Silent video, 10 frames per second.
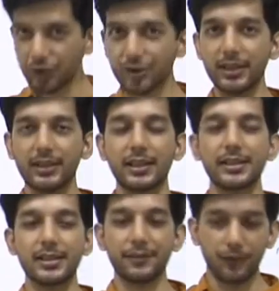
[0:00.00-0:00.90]
which the
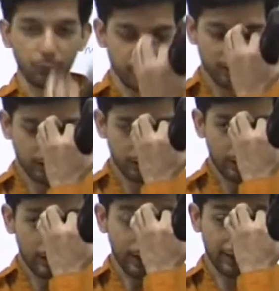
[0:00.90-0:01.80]
clusters are found.
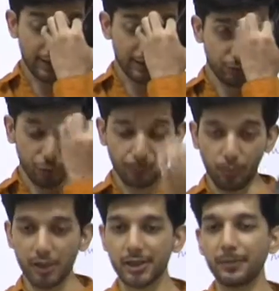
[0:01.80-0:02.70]
It is not
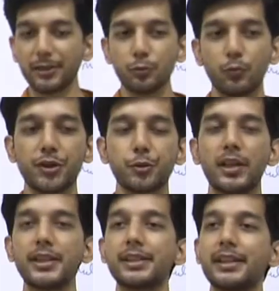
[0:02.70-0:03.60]
possible to
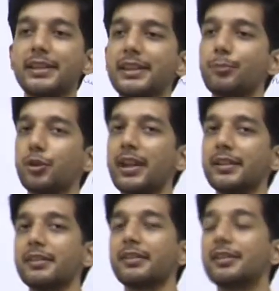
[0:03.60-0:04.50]
visualize anything more
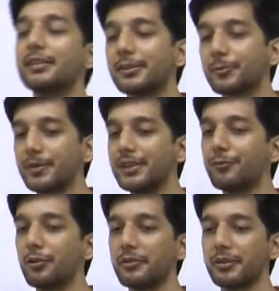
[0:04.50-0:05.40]
than 3D
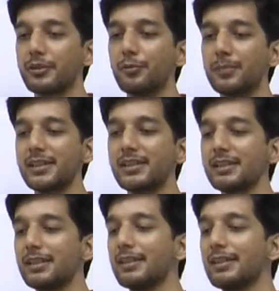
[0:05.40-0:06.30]
for
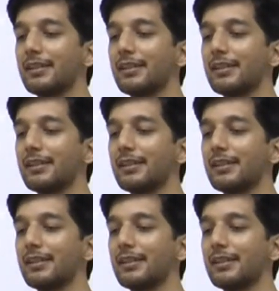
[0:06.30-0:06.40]
humans.